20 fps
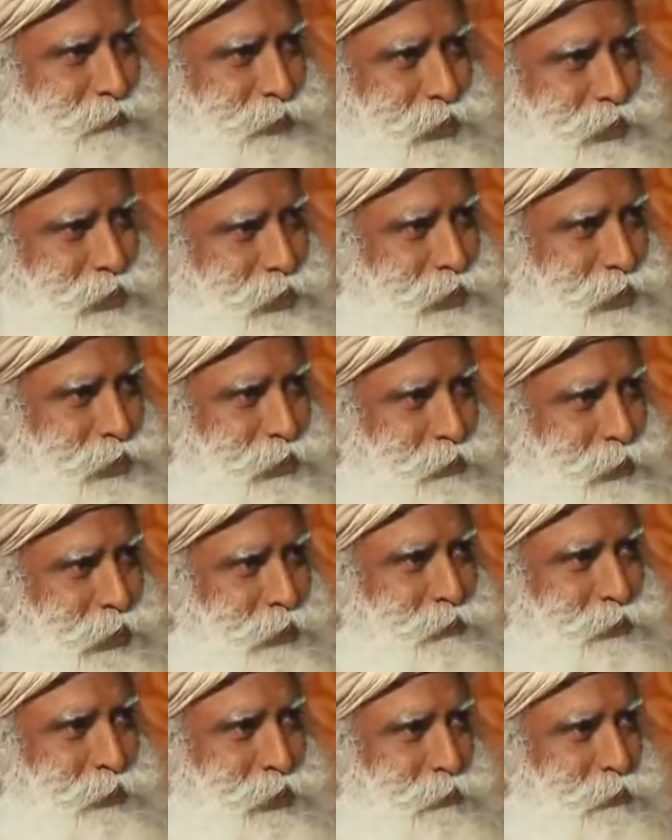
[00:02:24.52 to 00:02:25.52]
One circle you
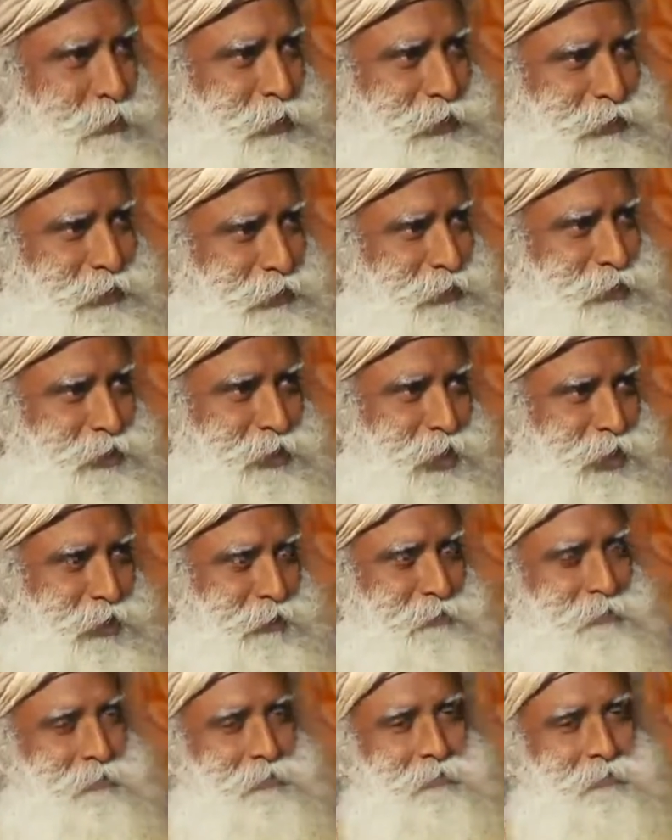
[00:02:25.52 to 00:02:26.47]
have to complete at a time.